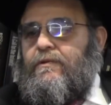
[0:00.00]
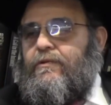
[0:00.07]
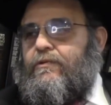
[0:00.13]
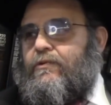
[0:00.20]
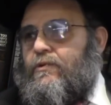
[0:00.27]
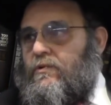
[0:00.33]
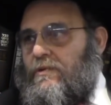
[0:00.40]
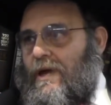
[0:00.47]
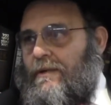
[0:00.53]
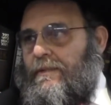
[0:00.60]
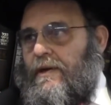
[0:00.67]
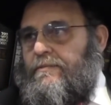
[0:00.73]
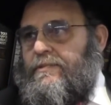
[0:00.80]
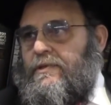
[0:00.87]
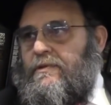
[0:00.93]
through
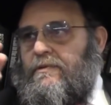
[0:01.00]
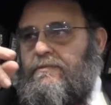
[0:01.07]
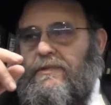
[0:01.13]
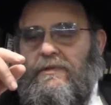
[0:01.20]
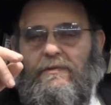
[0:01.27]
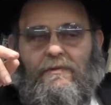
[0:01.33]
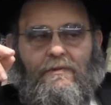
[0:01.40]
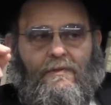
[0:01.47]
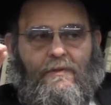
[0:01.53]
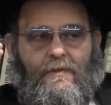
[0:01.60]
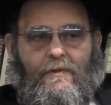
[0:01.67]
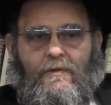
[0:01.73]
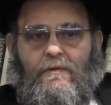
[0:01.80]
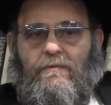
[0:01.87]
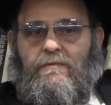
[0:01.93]
Rabbi Biedermann
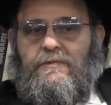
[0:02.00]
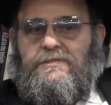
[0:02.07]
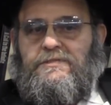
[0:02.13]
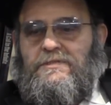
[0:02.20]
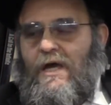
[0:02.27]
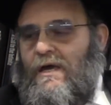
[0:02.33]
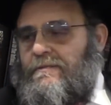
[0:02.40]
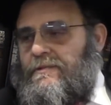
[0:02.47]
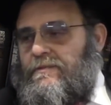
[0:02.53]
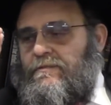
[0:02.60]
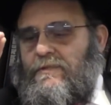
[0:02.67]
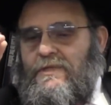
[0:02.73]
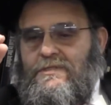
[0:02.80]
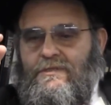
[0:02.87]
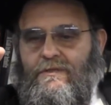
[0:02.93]
with
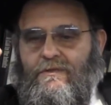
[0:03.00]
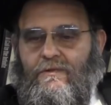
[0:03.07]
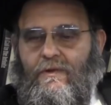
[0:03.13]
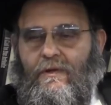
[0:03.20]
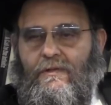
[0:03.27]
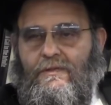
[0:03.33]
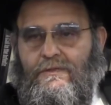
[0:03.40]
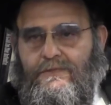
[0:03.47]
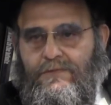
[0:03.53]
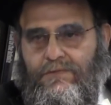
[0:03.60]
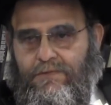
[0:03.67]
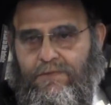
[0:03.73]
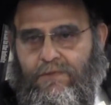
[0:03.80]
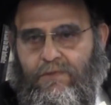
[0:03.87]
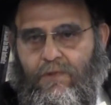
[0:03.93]
Simon Wiesenthal,
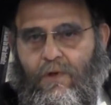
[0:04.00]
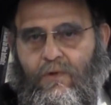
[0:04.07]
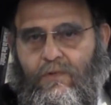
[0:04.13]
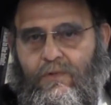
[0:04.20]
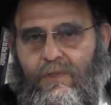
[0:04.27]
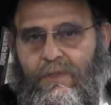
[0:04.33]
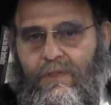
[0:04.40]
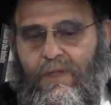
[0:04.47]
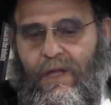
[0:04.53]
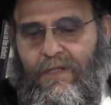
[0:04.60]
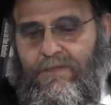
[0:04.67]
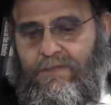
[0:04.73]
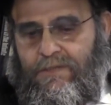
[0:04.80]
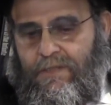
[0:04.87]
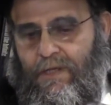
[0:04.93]
the known
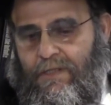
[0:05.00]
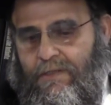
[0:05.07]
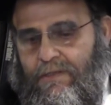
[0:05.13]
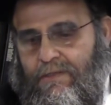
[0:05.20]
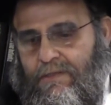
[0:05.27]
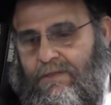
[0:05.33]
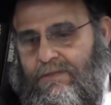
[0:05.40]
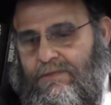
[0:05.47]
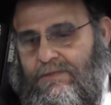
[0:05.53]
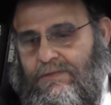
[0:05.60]
Nazi hunter.